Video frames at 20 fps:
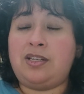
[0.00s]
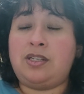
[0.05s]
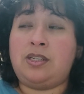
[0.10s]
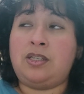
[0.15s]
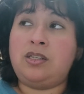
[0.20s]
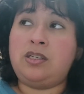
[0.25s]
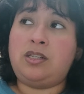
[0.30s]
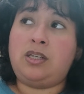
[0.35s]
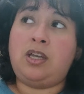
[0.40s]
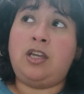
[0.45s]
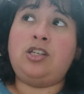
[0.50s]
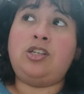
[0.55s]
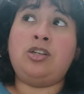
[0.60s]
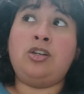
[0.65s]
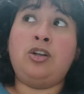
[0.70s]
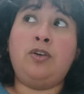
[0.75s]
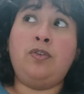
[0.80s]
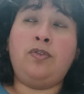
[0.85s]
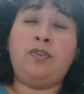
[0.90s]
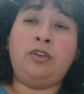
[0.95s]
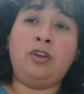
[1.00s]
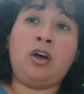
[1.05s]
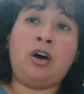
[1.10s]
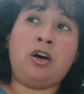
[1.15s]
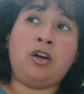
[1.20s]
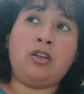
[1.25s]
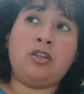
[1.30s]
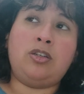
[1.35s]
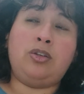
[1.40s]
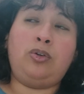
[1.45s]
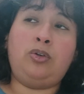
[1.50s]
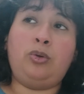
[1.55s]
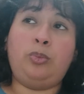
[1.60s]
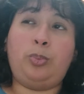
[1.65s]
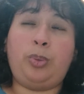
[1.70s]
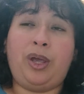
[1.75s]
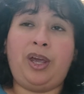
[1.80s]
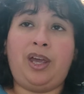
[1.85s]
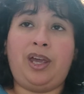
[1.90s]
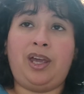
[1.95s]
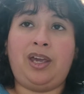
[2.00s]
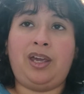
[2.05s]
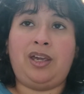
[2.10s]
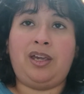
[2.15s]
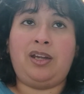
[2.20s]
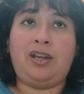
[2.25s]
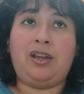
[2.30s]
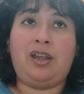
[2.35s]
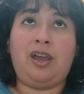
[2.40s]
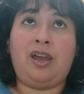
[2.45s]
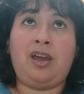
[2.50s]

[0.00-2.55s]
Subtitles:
the sensation of loss or pain,